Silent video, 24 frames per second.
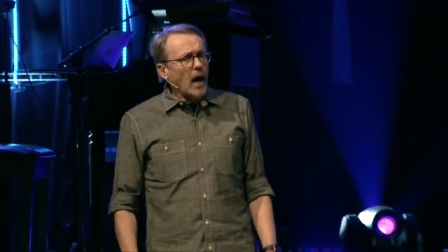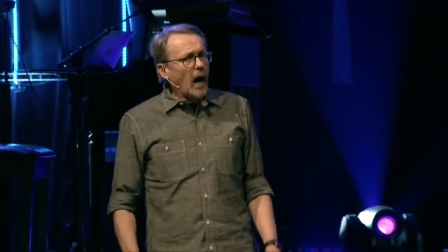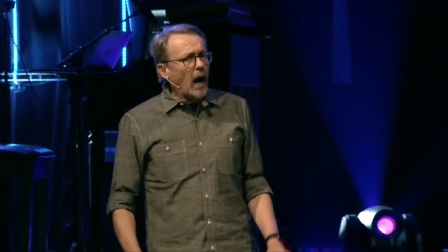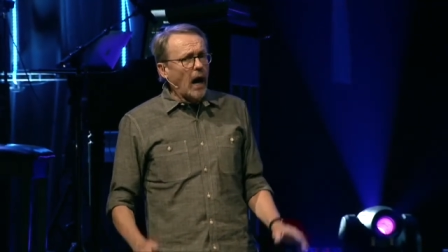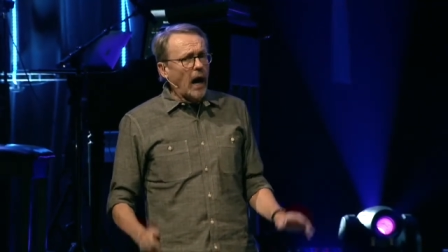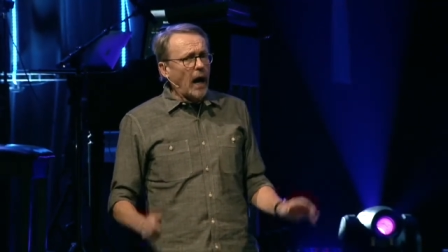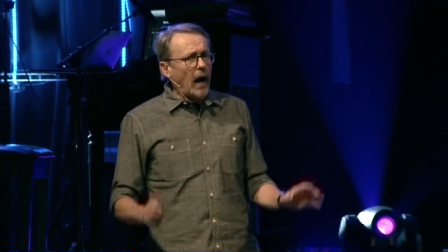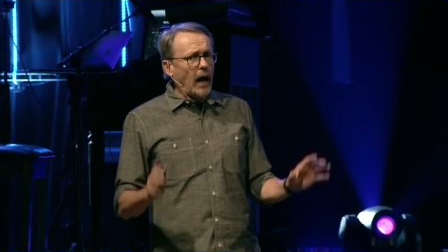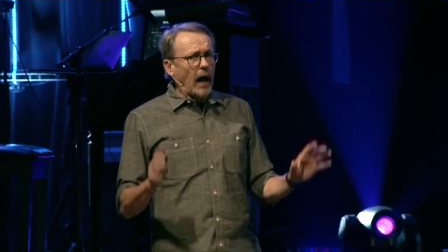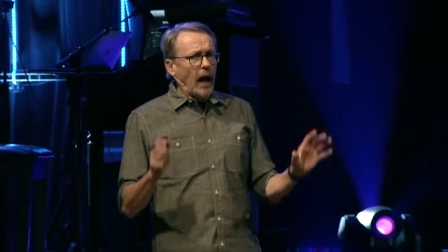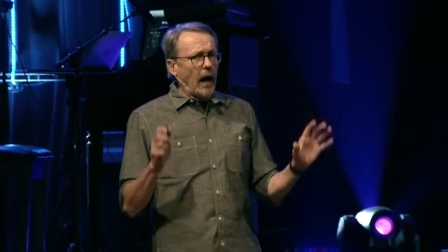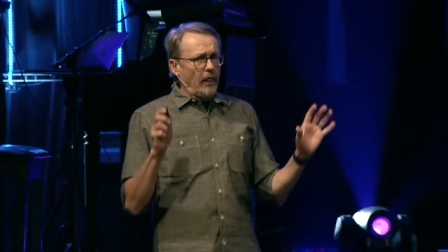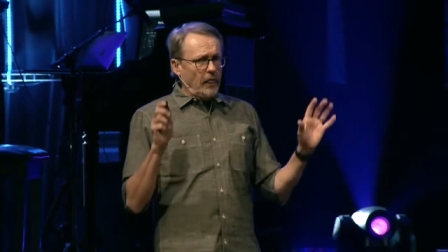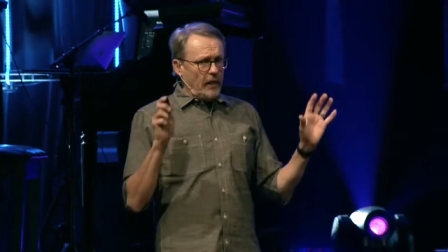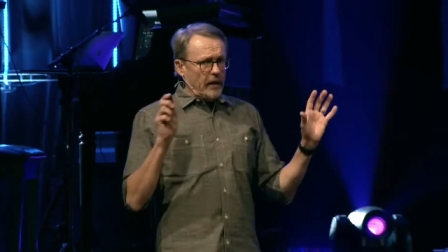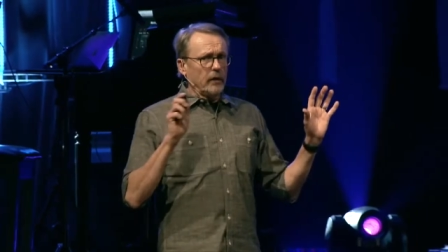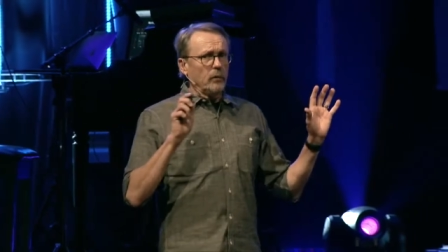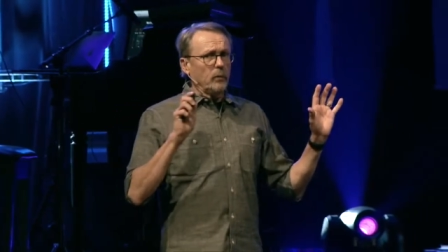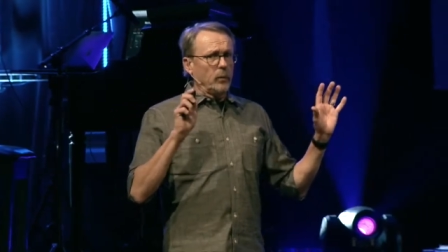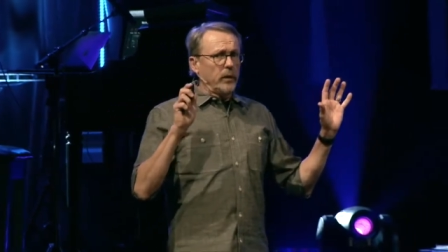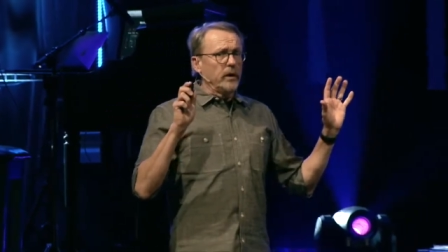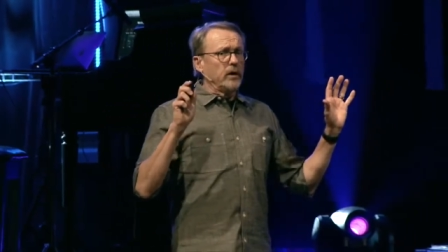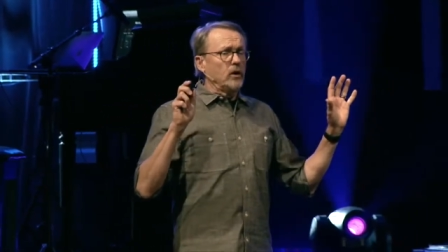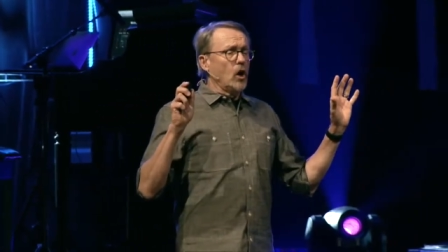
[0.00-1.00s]
I
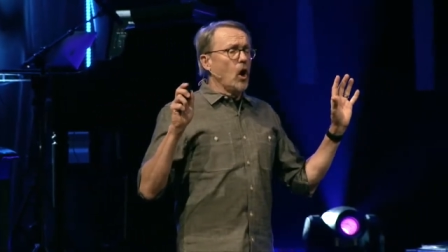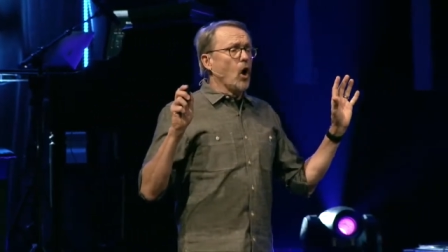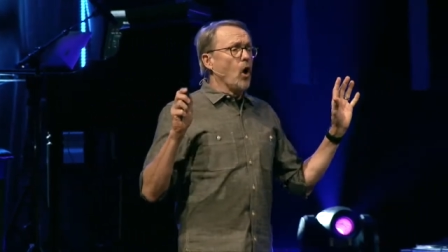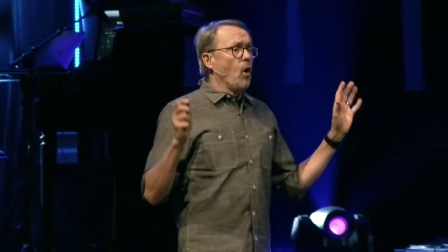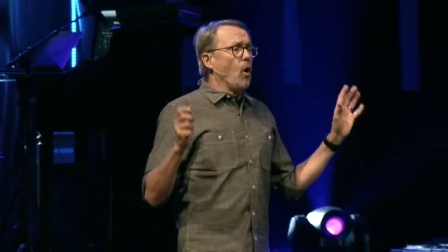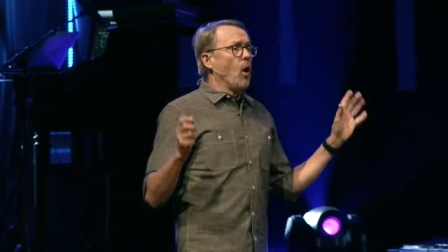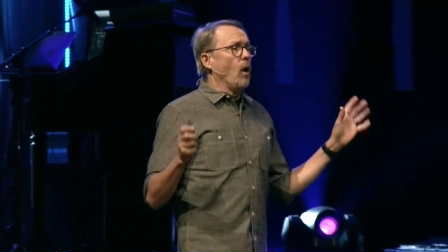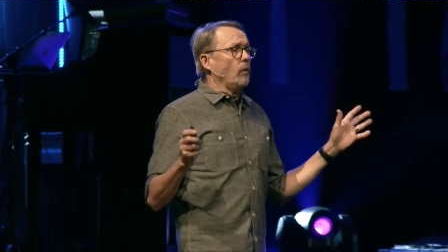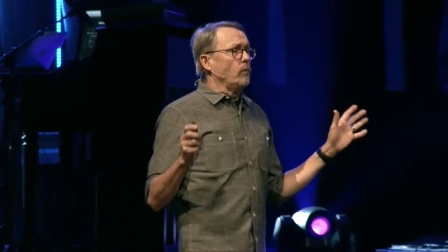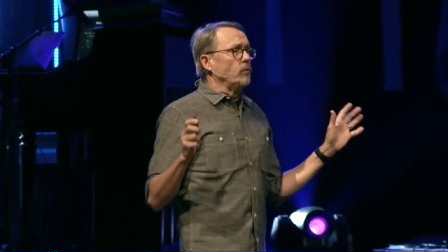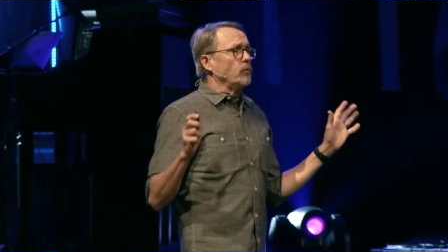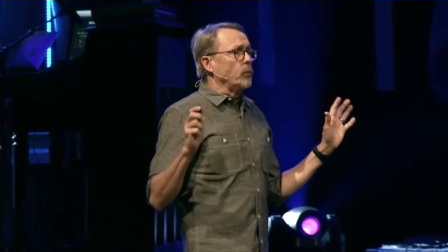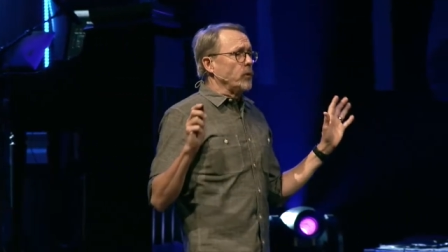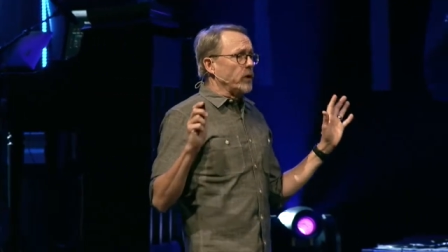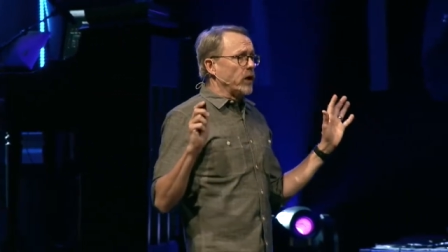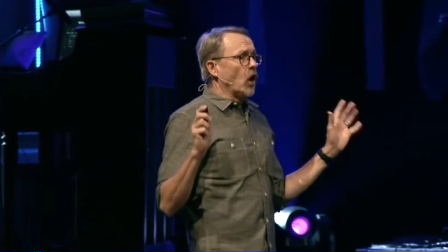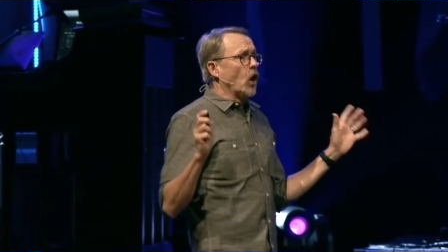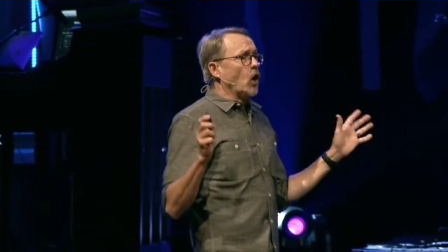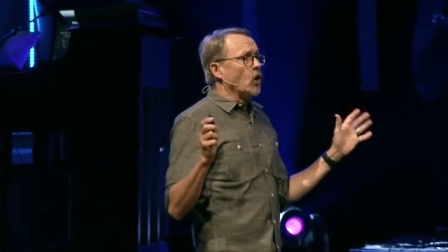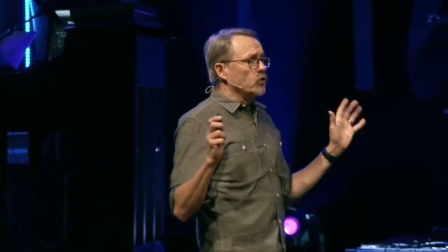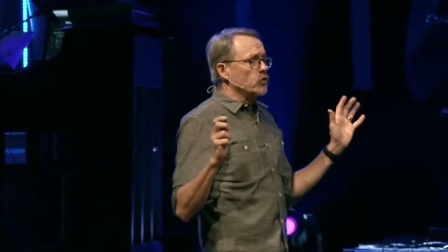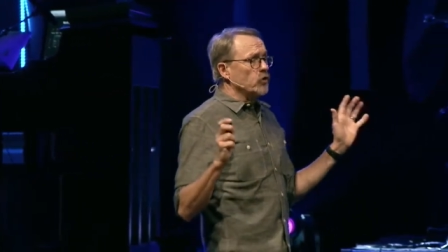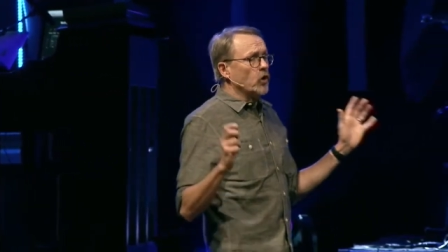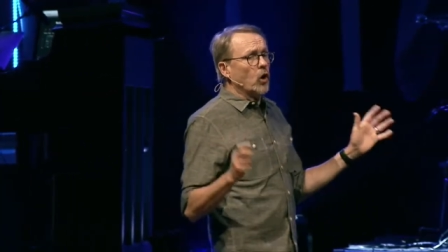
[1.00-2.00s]
think we
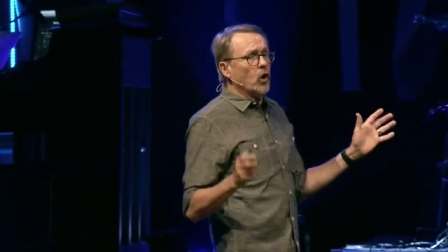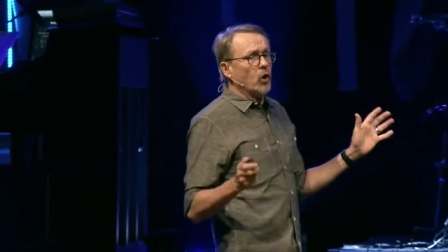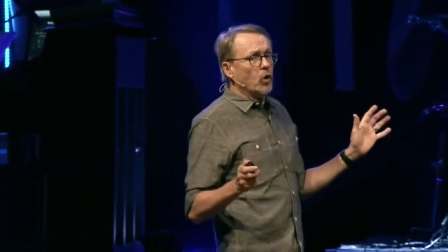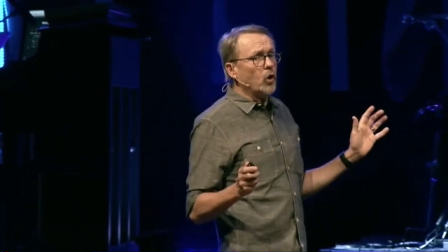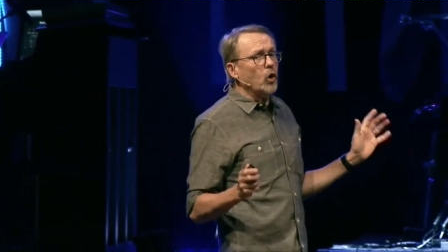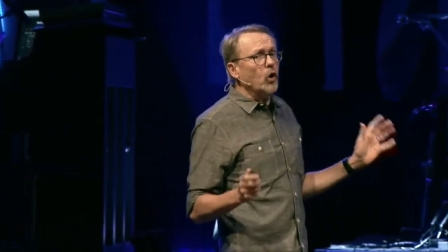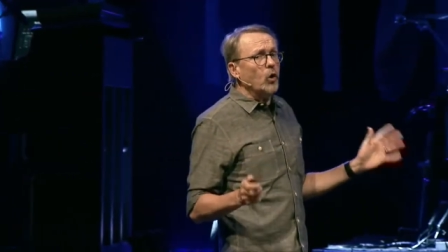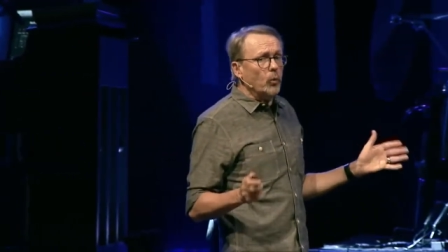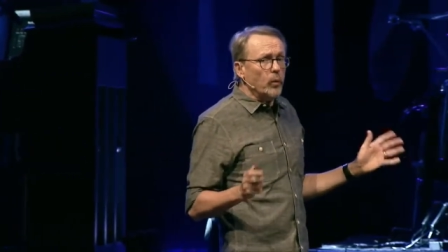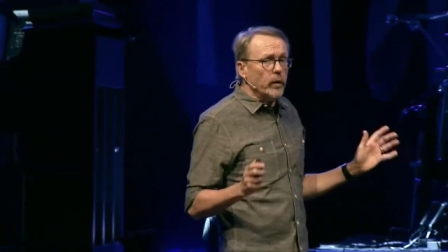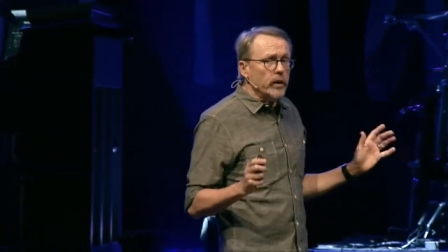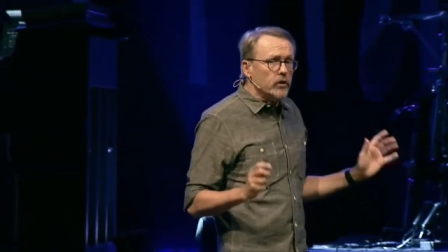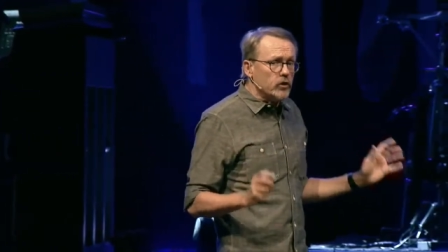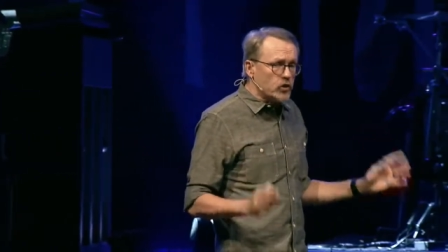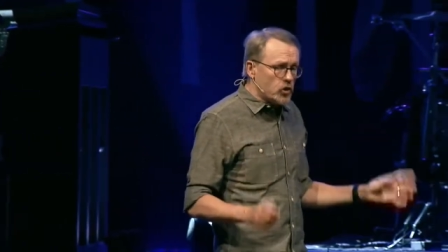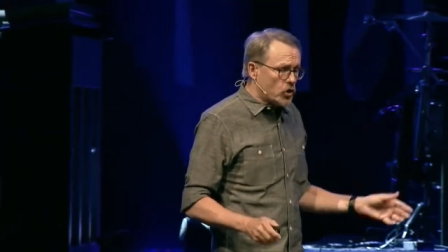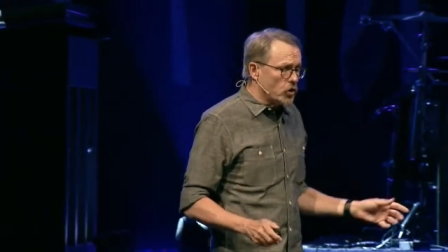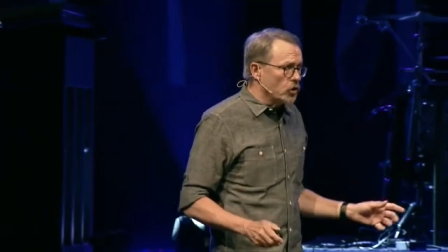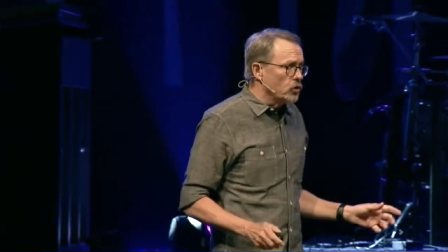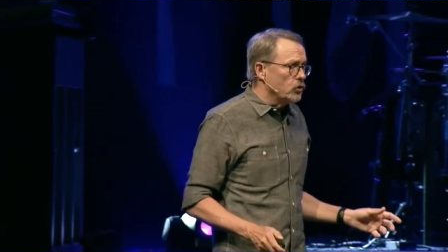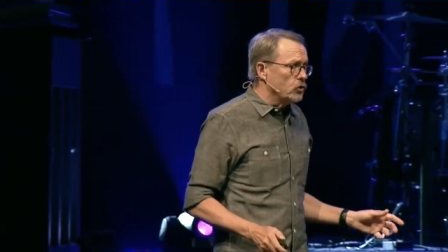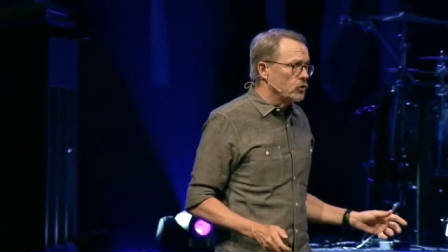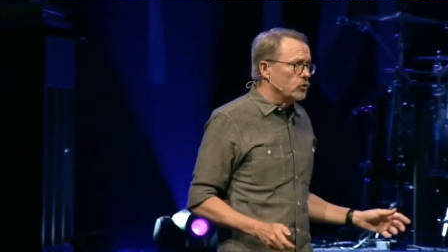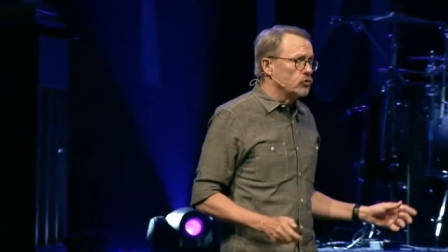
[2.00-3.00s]
all know who we'd
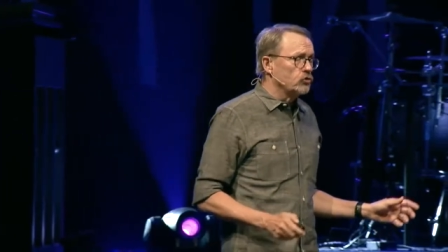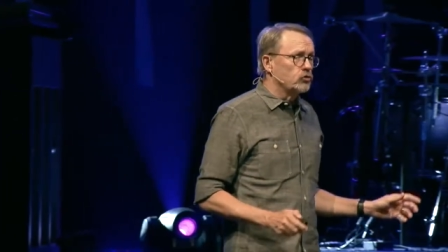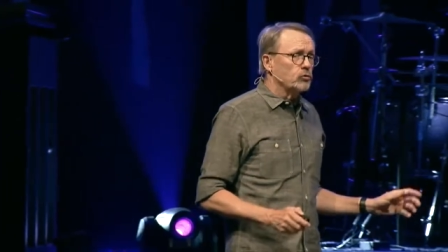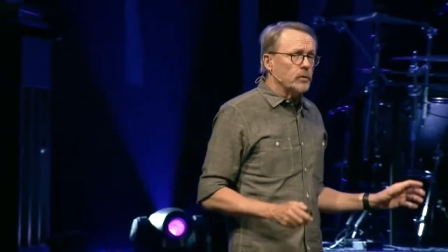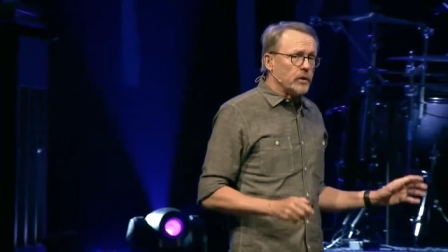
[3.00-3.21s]
choose.